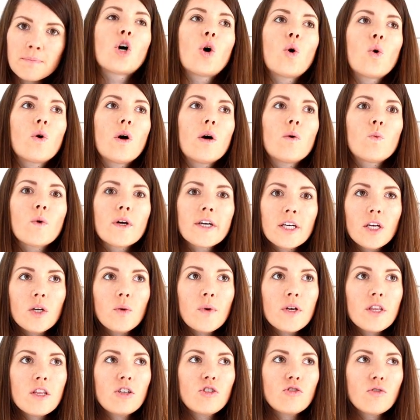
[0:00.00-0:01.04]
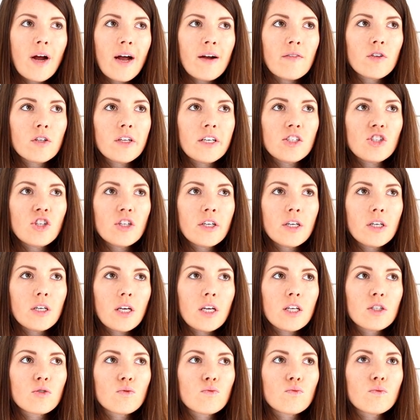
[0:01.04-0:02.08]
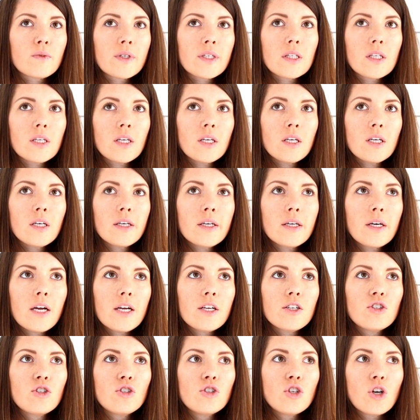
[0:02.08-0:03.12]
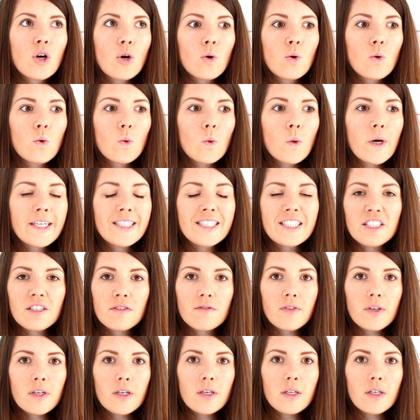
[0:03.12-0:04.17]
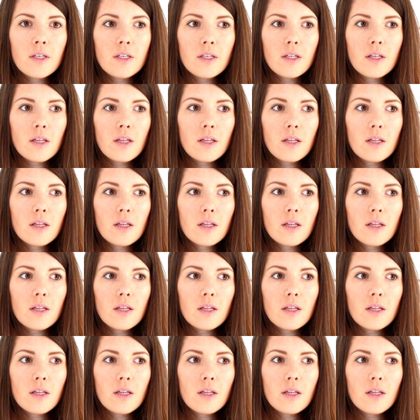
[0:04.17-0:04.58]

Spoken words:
So working with a travel agent is really no different